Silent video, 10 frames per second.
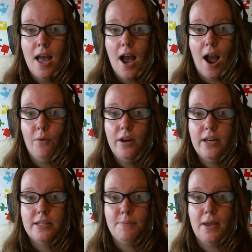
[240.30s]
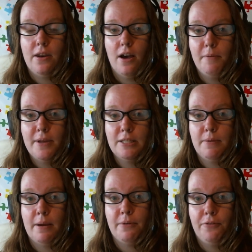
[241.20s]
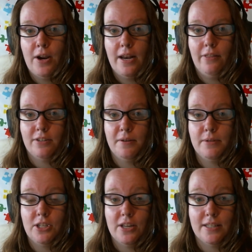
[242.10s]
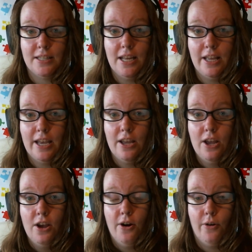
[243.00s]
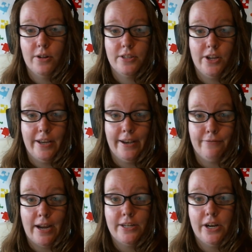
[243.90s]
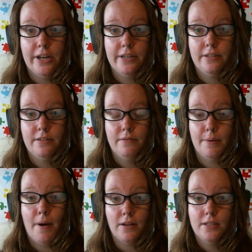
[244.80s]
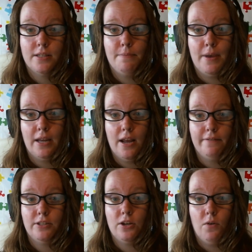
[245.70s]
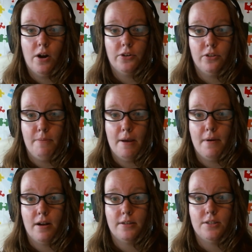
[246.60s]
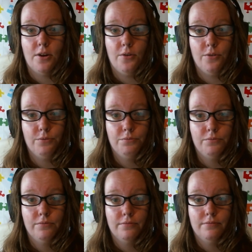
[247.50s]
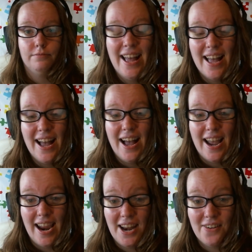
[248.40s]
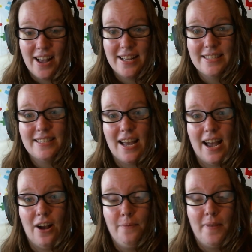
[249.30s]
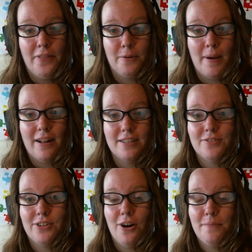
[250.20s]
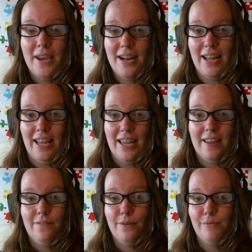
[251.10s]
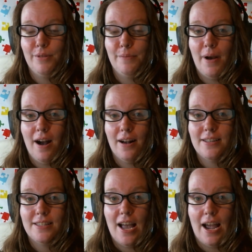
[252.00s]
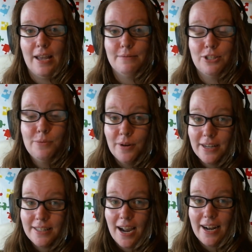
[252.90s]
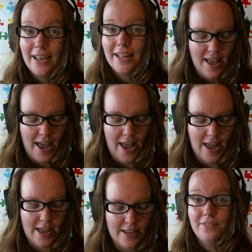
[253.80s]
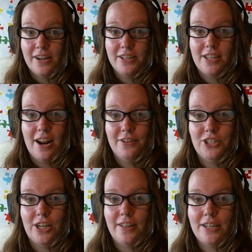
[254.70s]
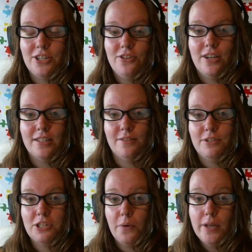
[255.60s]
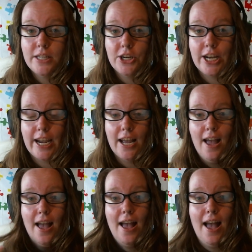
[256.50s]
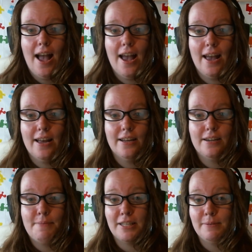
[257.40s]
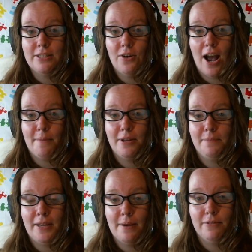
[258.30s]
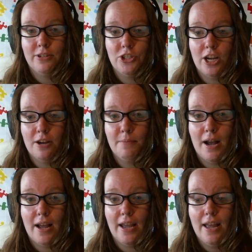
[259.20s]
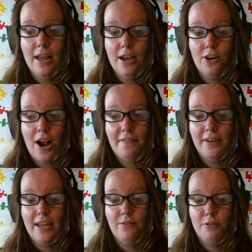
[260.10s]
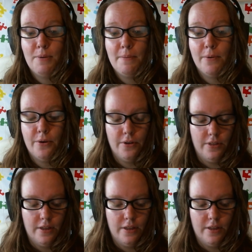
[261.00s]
I wanted it to be anonymous, but I'm afraid either someone's going to steal it or it's going to get rained on. The box isn't big enough to go under the mailbox, so anyways, I hope that their parents will call me and I can give them the box. I am super excited, and I just thought I would share that to you because it was so endearing and it makes me so happy to be able to share my crafting with people.